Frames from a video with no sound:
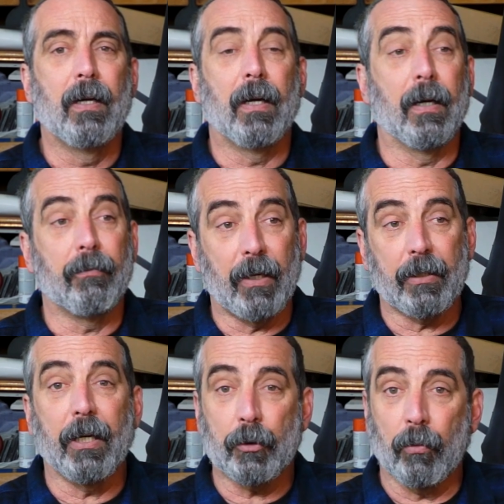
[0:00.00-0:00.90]
In fact,
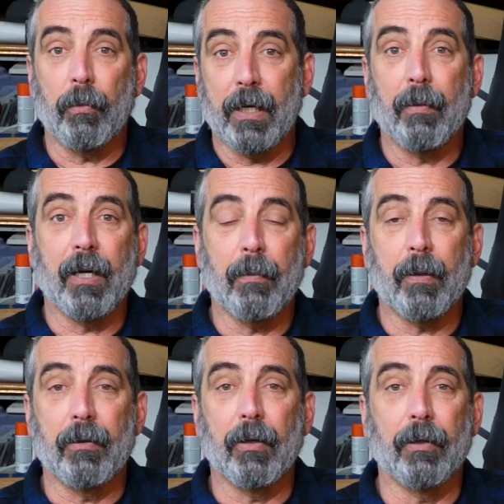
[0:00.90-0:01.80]
the next one will be coming up
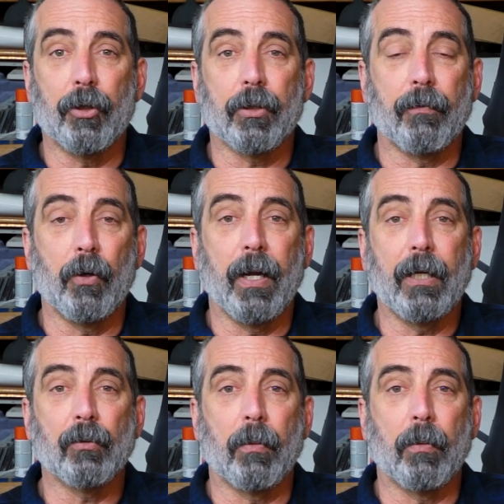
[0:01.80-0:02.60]
in just a few days.